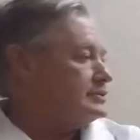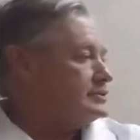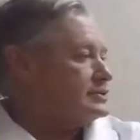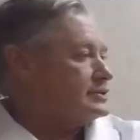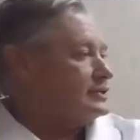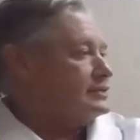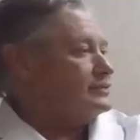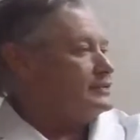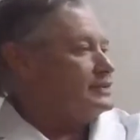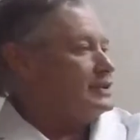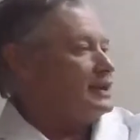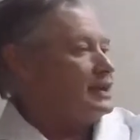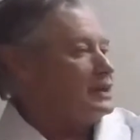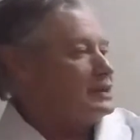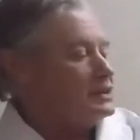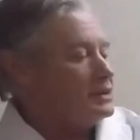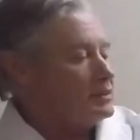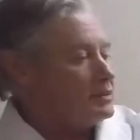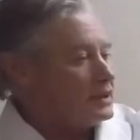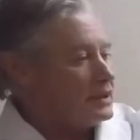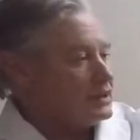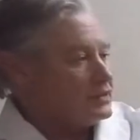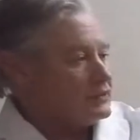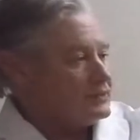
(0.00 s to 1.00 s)
It's just a tiny
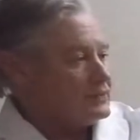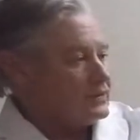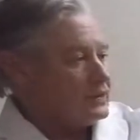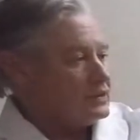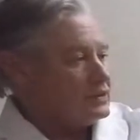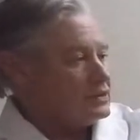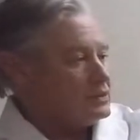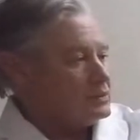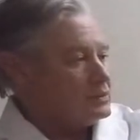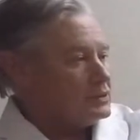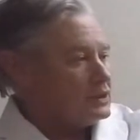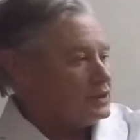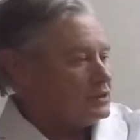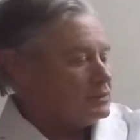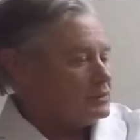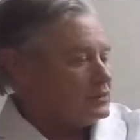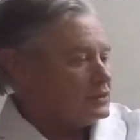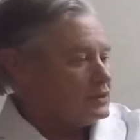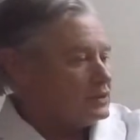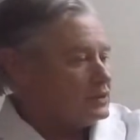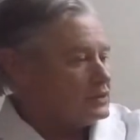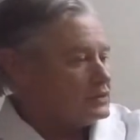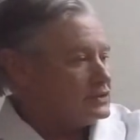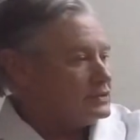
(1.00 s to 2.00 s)
amount of fat there, not
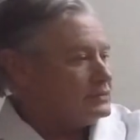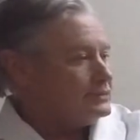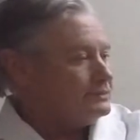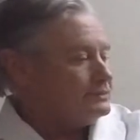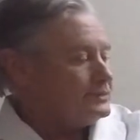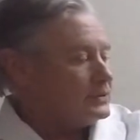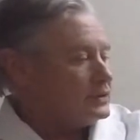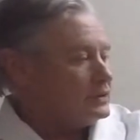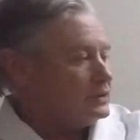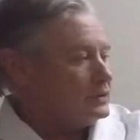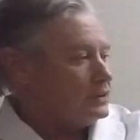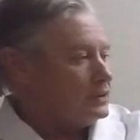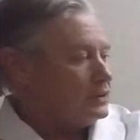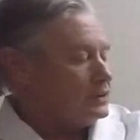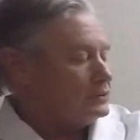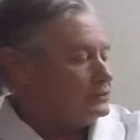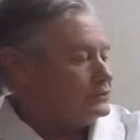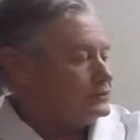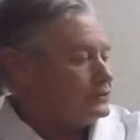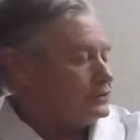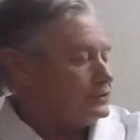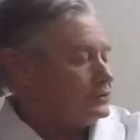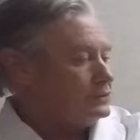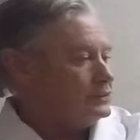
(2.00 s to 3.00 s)
much at all.
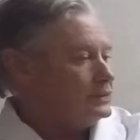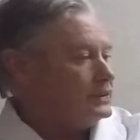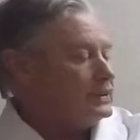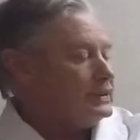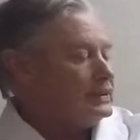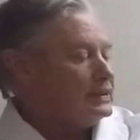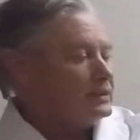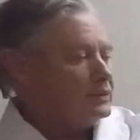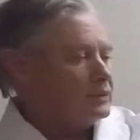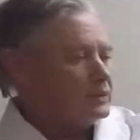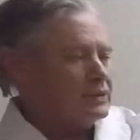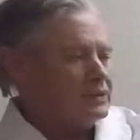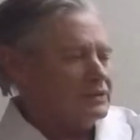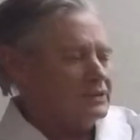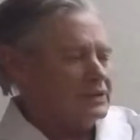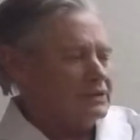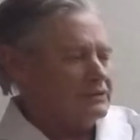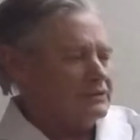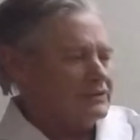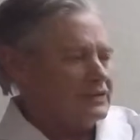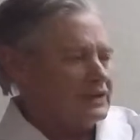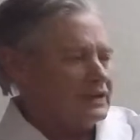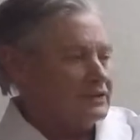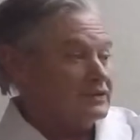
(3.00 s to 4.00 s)
So, and we don't get the
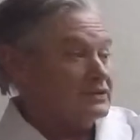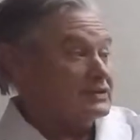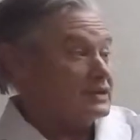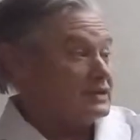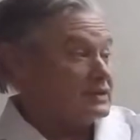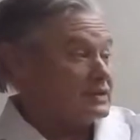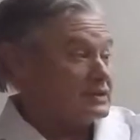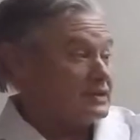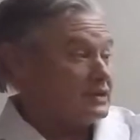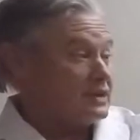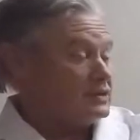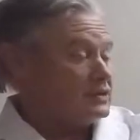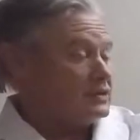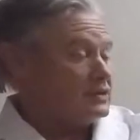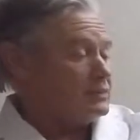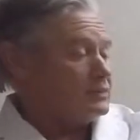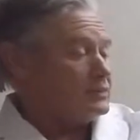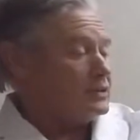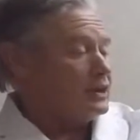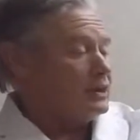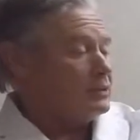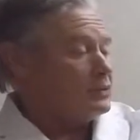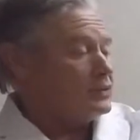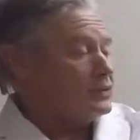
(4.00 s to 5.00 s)
fat that's inside your
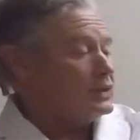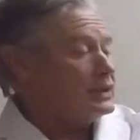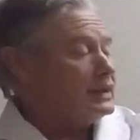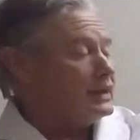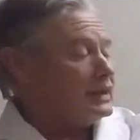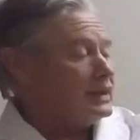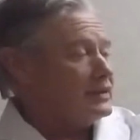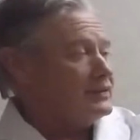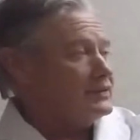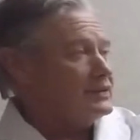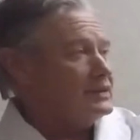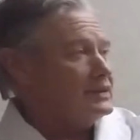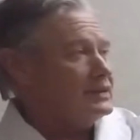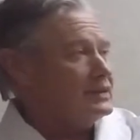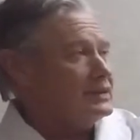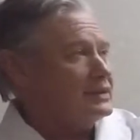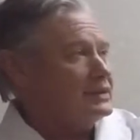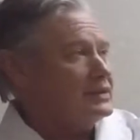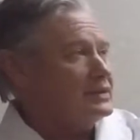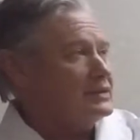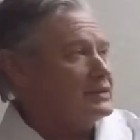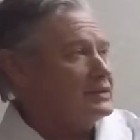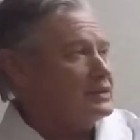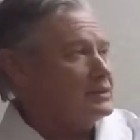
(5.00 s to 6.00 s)
abdominal cavity that
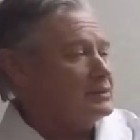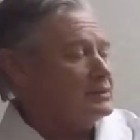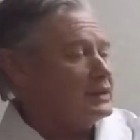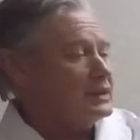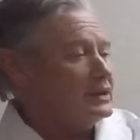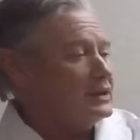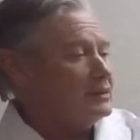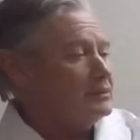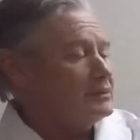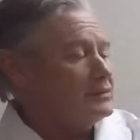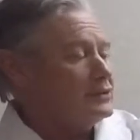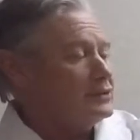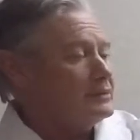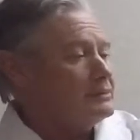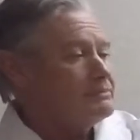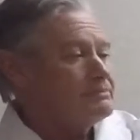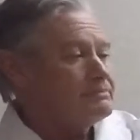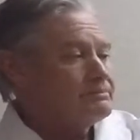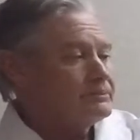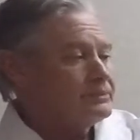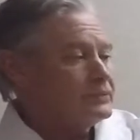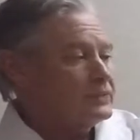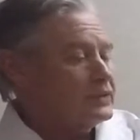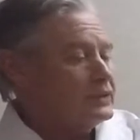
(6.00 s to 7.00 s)
doesn't come out, but
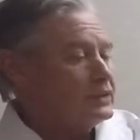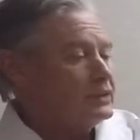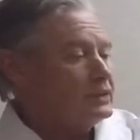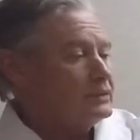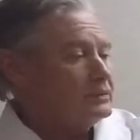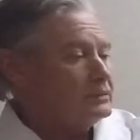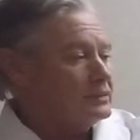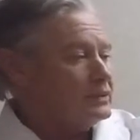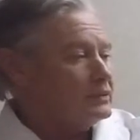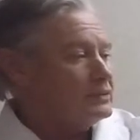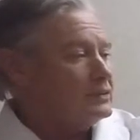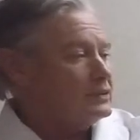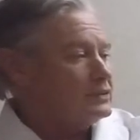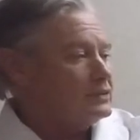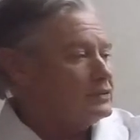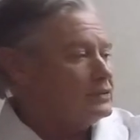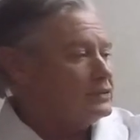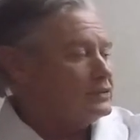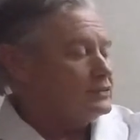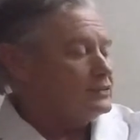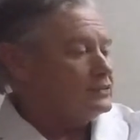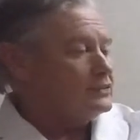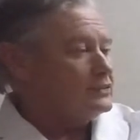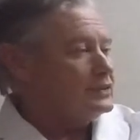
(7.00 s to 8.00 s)
no, I think you're
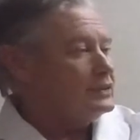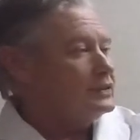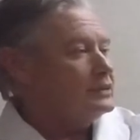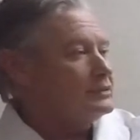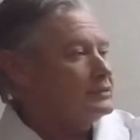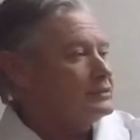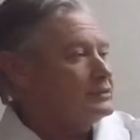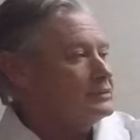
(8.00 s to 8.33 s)
doing fine.